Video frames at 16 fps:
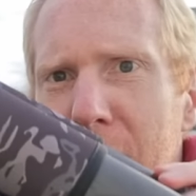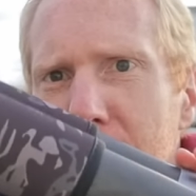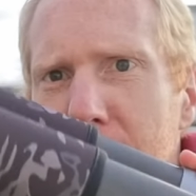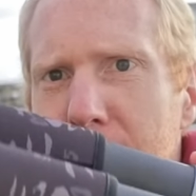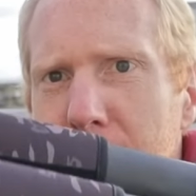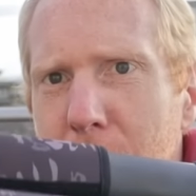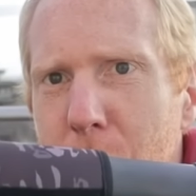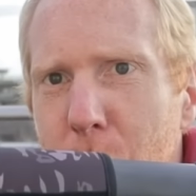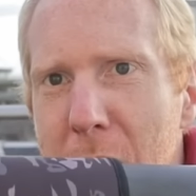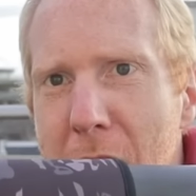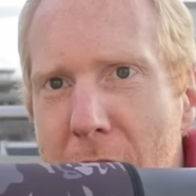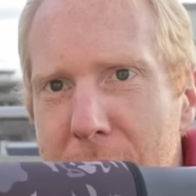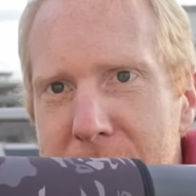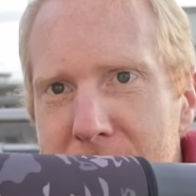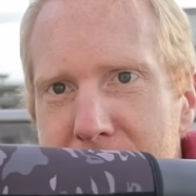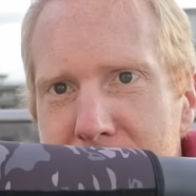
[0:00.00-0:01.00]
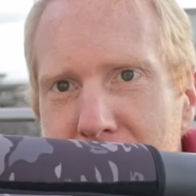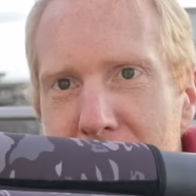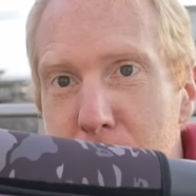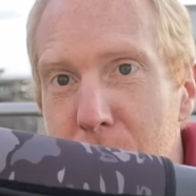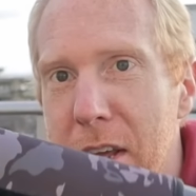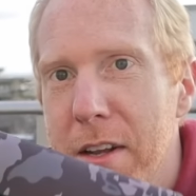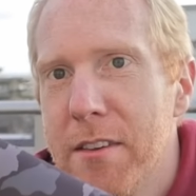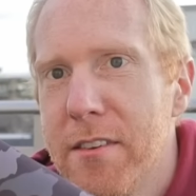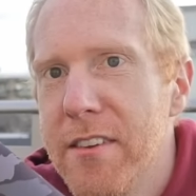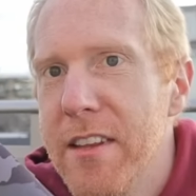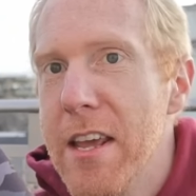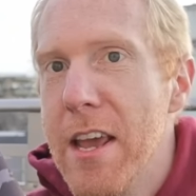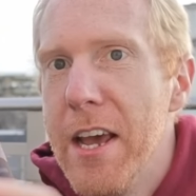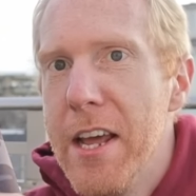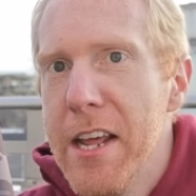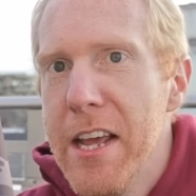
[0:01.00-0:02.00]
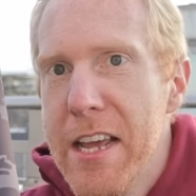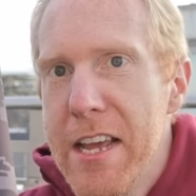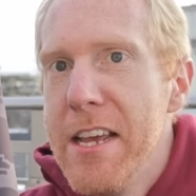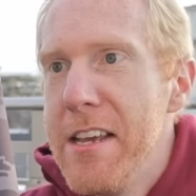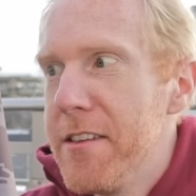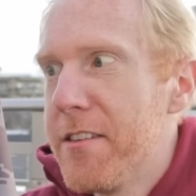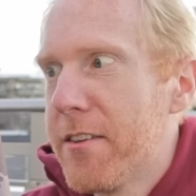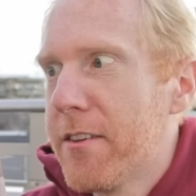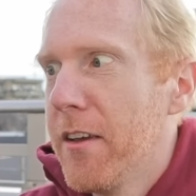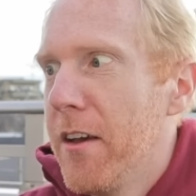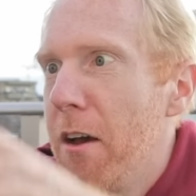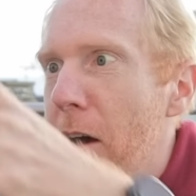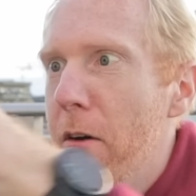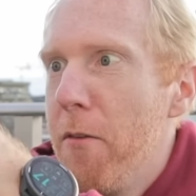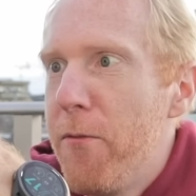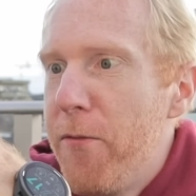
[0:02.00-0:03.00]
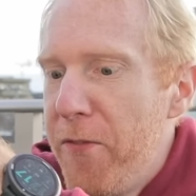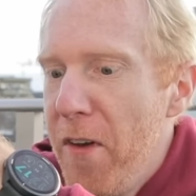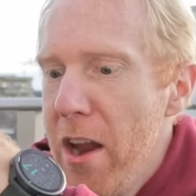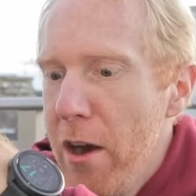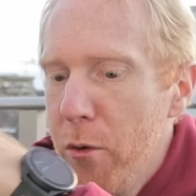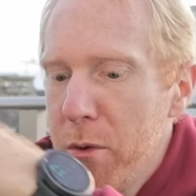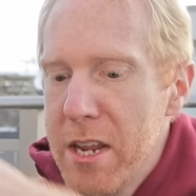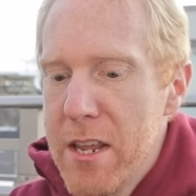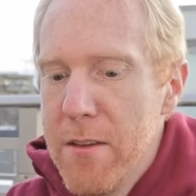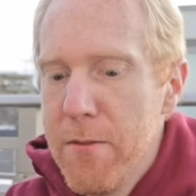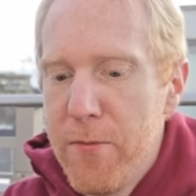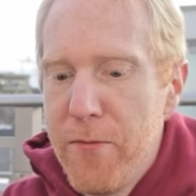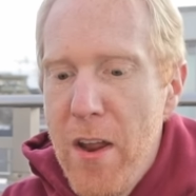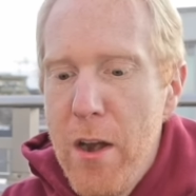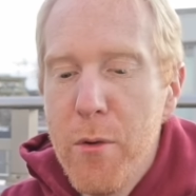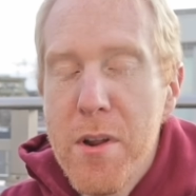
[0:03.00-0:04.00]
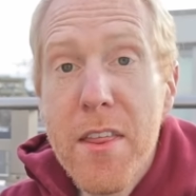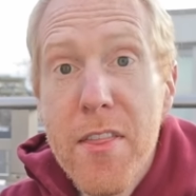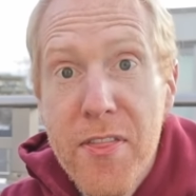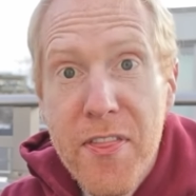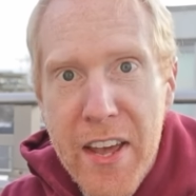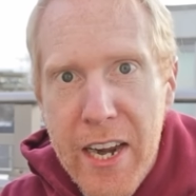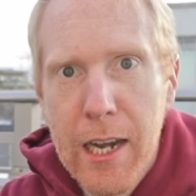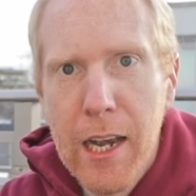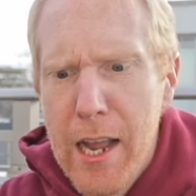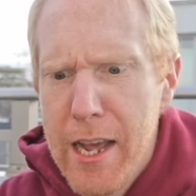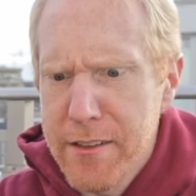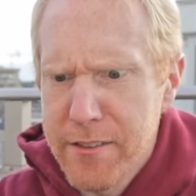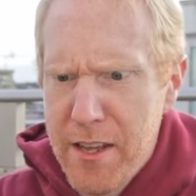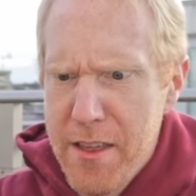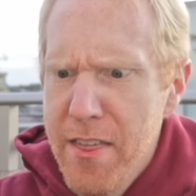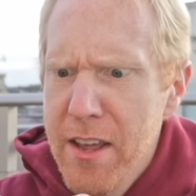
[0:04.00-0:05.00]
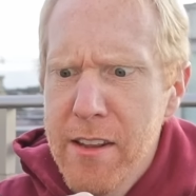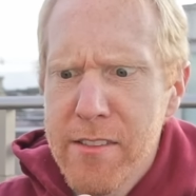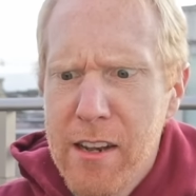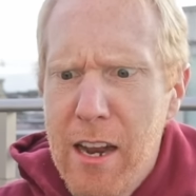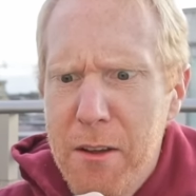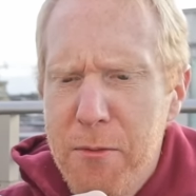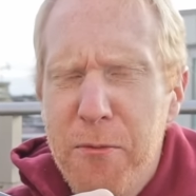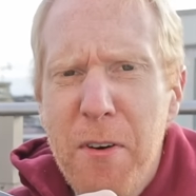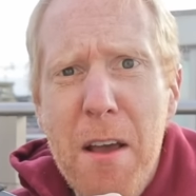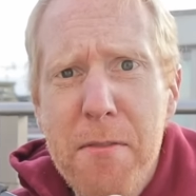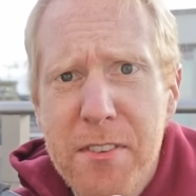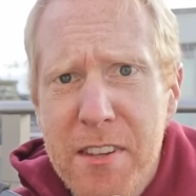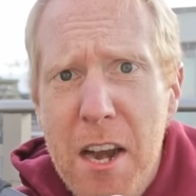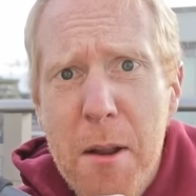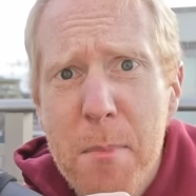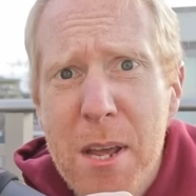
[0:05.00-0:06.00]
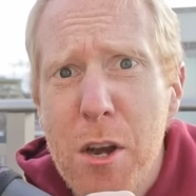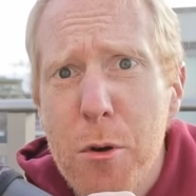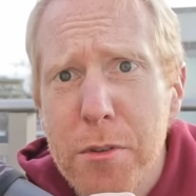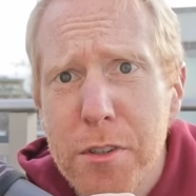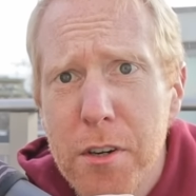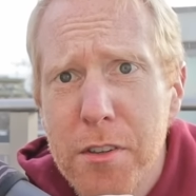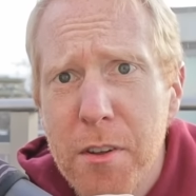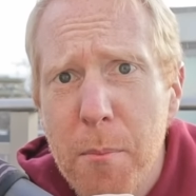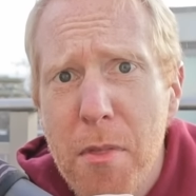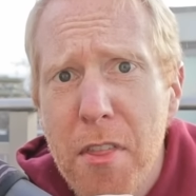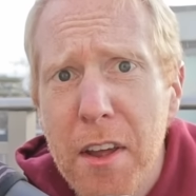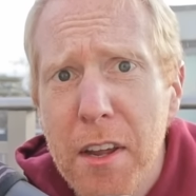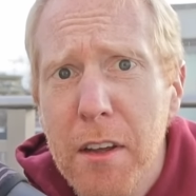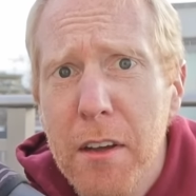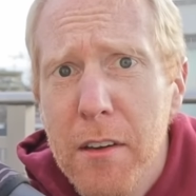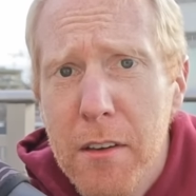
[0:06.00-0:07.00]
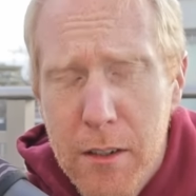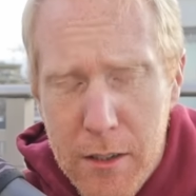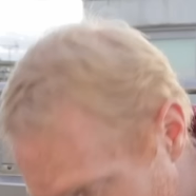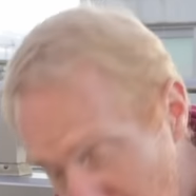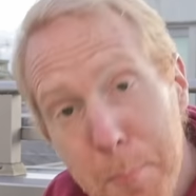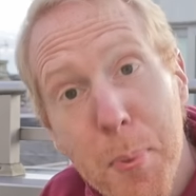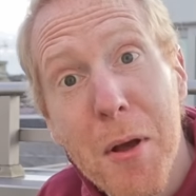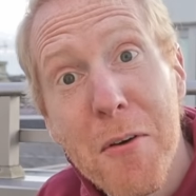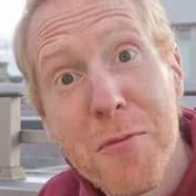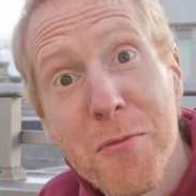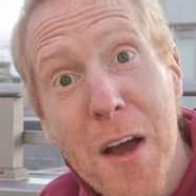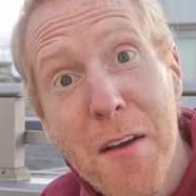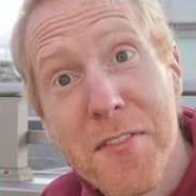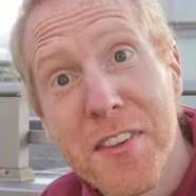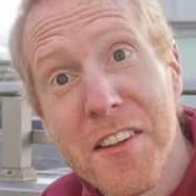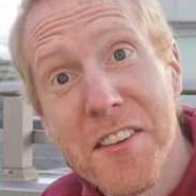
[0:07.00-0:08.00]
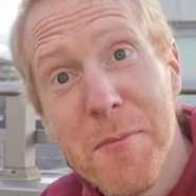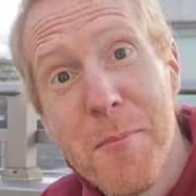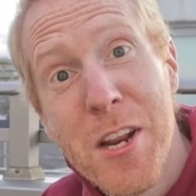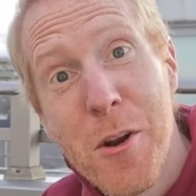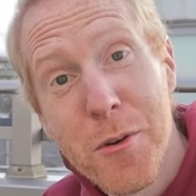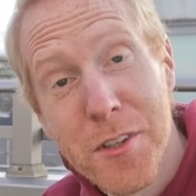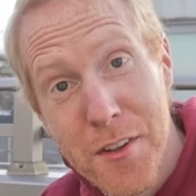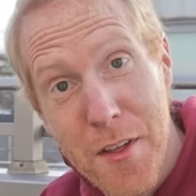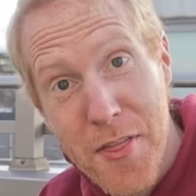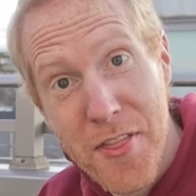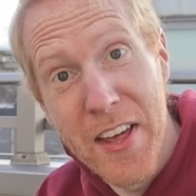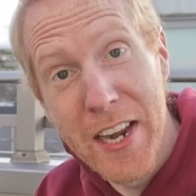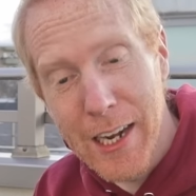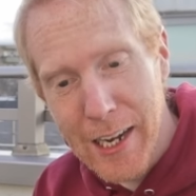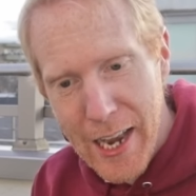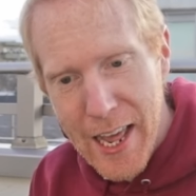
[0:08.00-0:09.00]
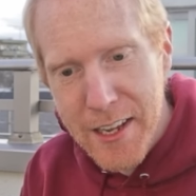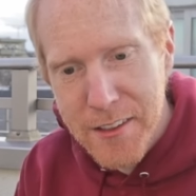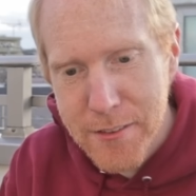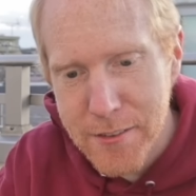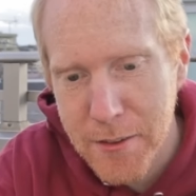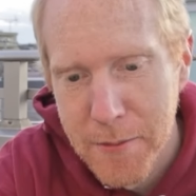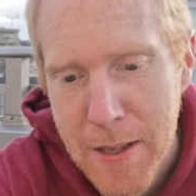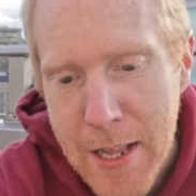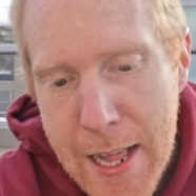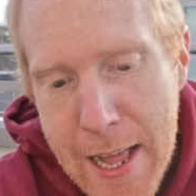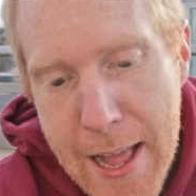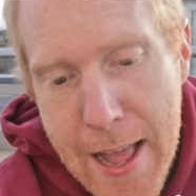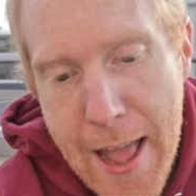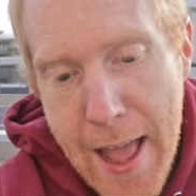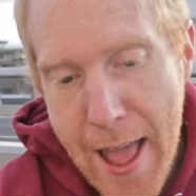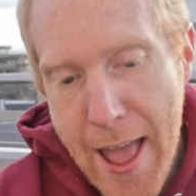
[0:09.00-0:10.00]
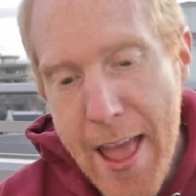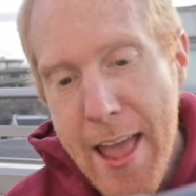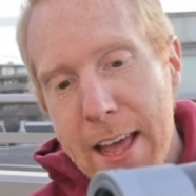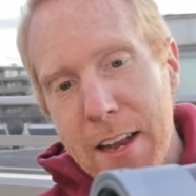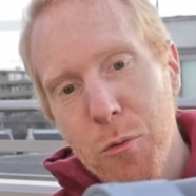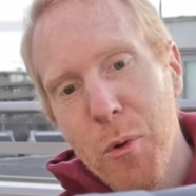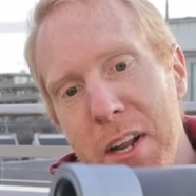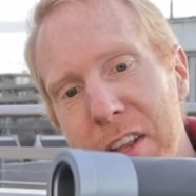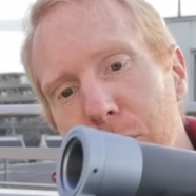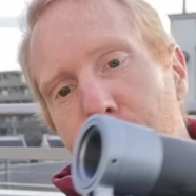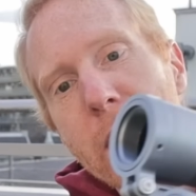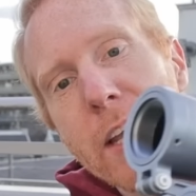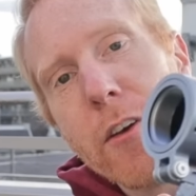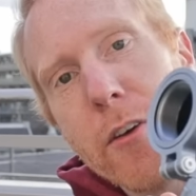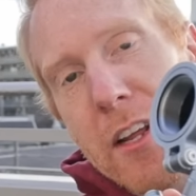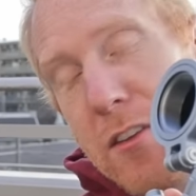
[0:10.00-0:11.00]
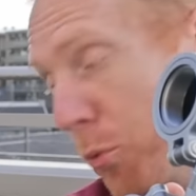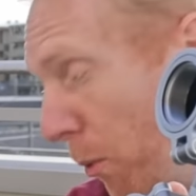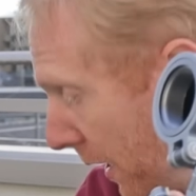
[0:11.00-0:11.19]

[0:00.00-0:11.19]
what we have inside. You can see it is very, very thick legs. I think it's like 5 centimeters or something. Yep, 5 centimeters thick legs. And what is really good as